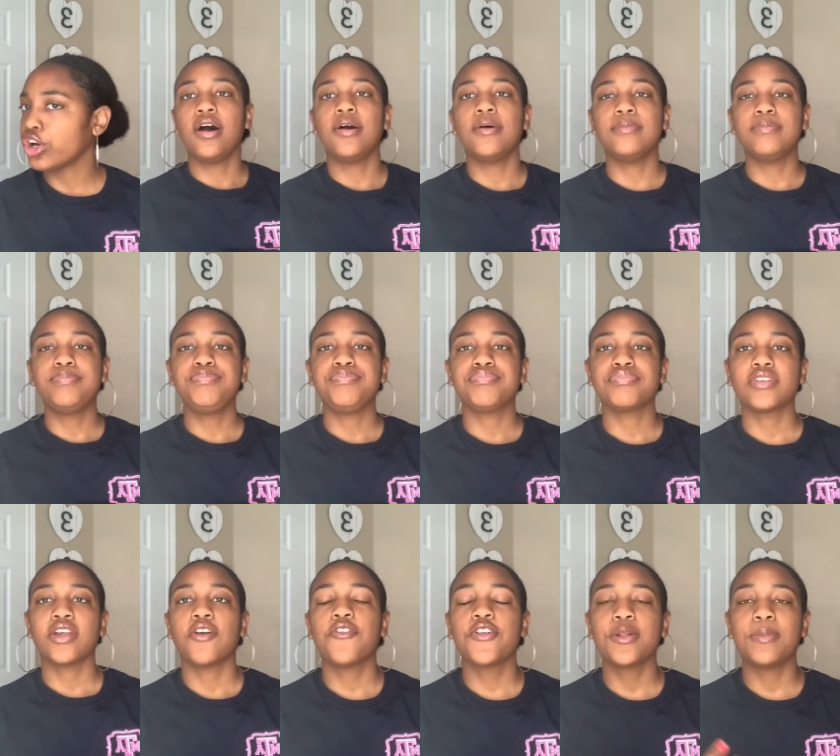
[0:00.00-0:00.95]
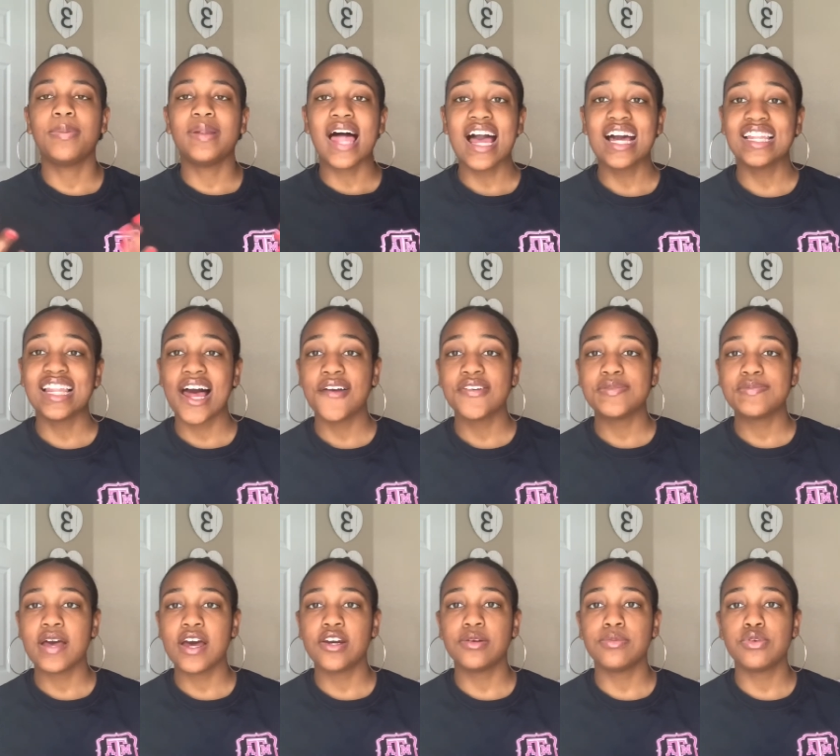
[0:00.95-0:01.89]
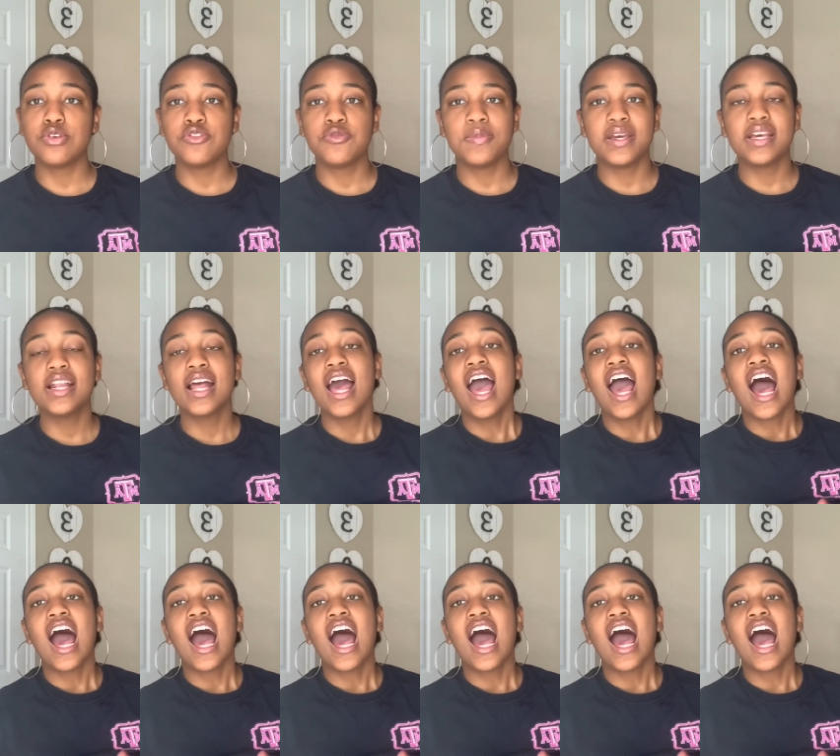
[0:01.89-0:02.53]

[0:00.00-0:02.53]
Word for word: Um, for the Black Lives Matter movement,